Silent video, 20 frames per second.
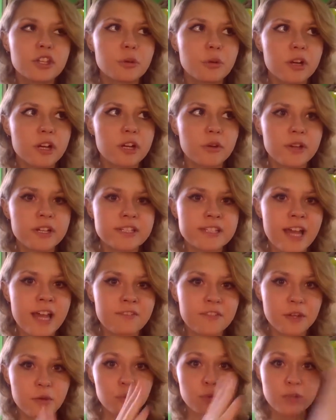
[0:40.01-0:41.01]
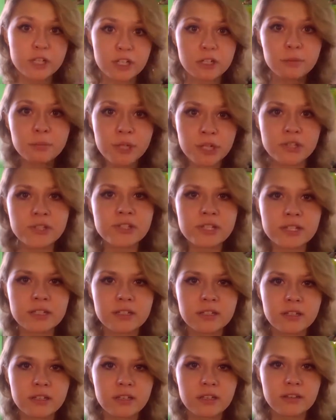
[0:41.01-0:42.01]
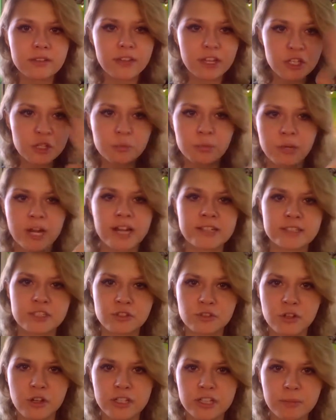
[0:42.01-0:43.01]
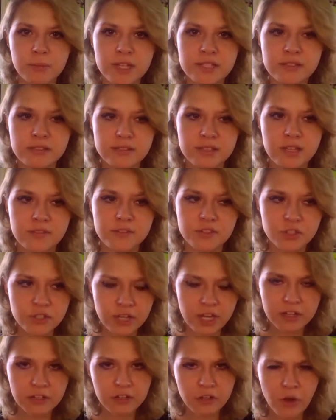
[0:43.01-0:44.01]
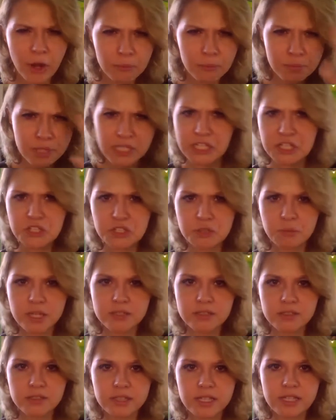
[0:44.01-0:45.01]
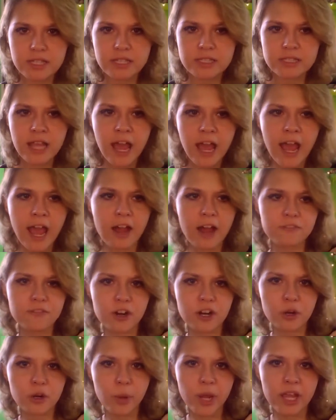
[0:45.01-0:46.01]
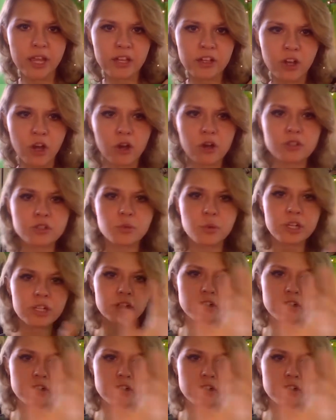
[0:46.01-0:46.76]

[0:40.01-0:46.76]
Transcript: you are going to have a real person that you practice drawing the muscles of. So now you know how big each muscle is, how far away it goes,